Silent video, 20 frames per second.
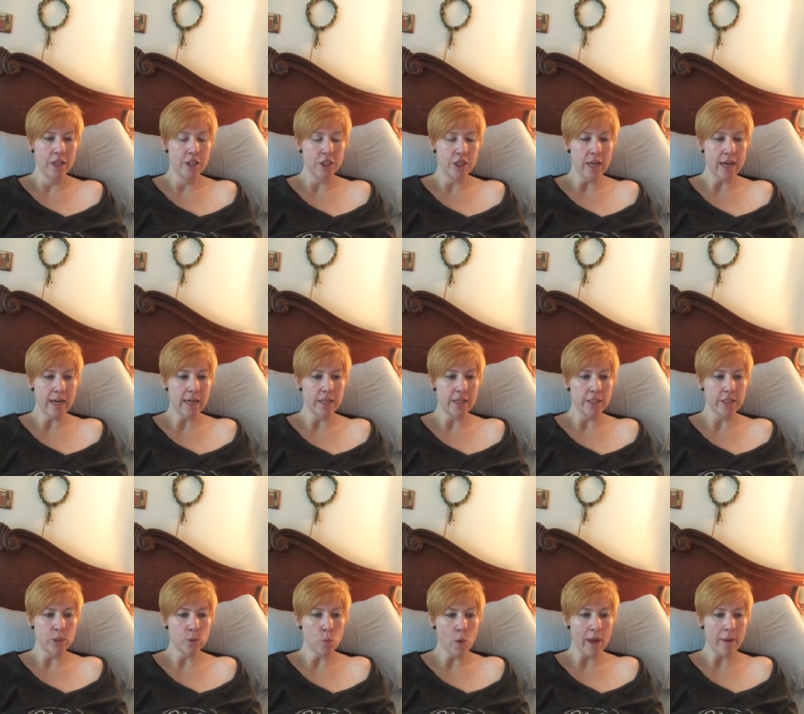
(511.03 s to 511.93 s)
she added a
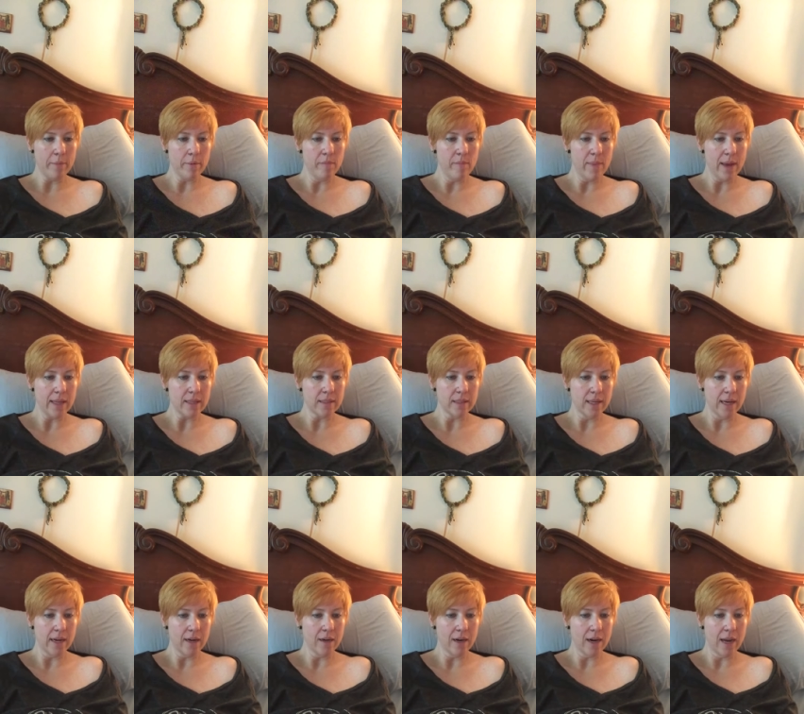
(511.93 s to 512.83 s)
swipe of
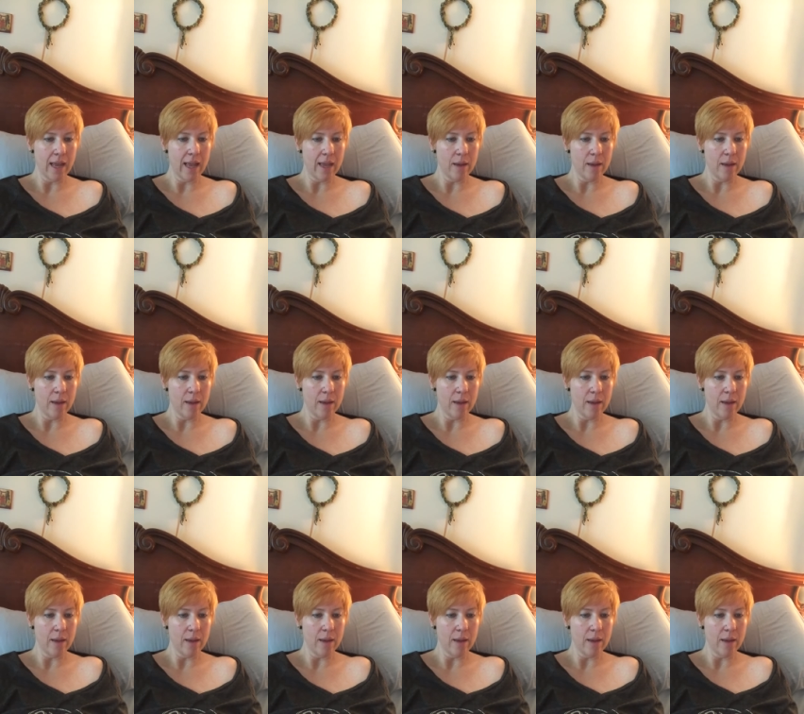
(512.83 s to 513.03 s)
mascara